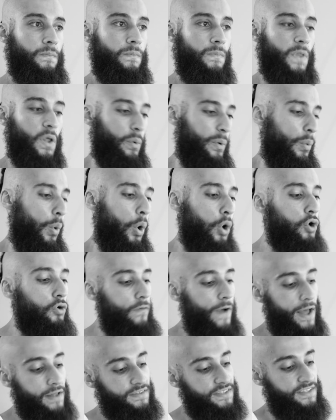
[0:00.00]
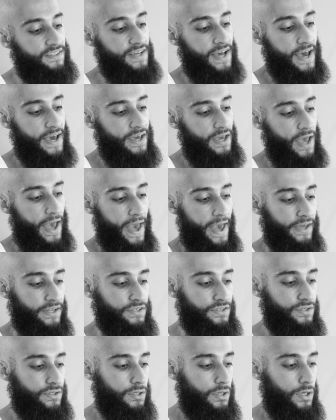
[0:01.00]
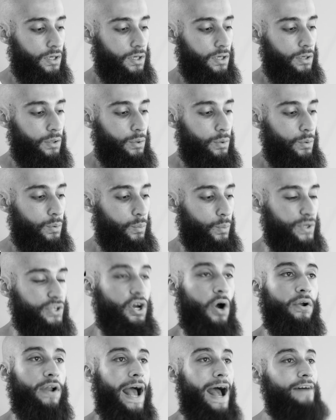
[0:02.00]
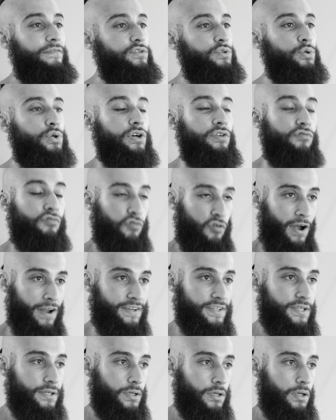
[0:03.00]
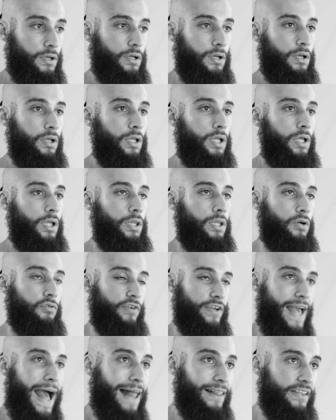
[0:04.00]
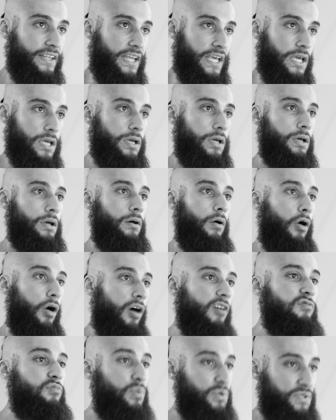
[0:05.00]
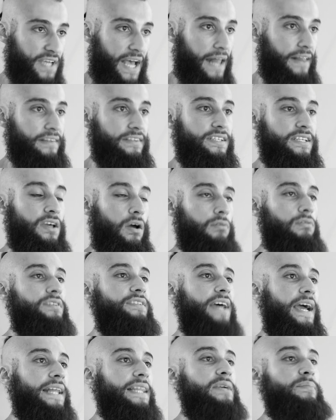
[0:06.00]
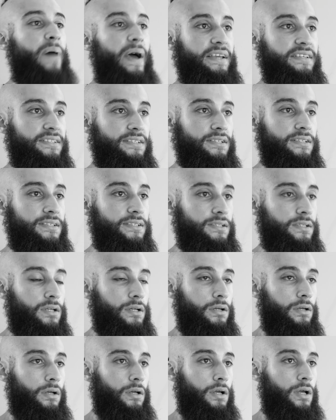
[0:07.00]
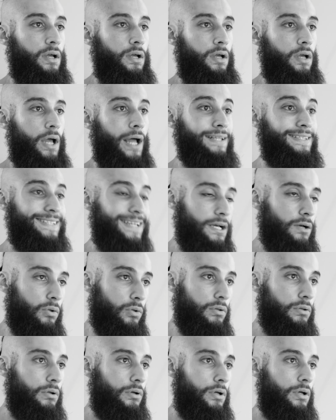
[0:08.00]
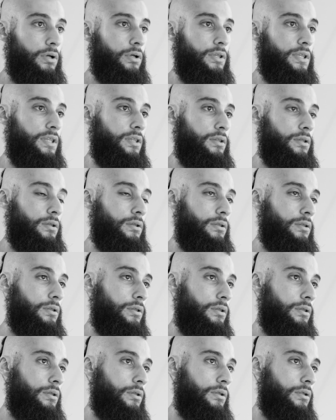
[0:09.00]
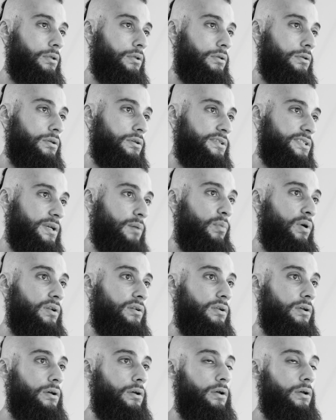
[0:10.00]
You know, we walk around today and we don't have to confront the reality of mortality on a daily basis until someone